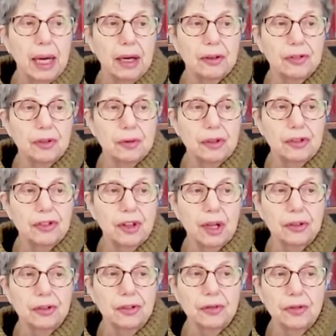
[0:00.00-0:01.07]
as a
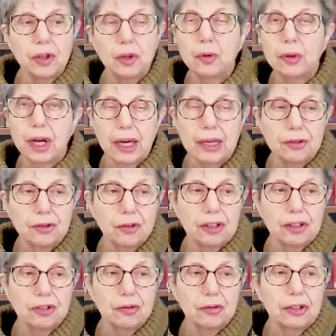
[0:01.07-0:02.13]
result of UK
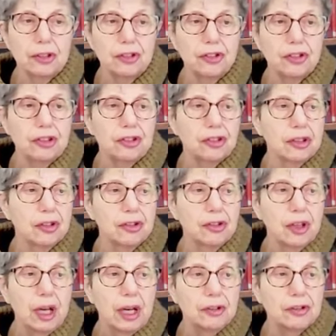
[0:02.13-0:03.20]
Treasury decisions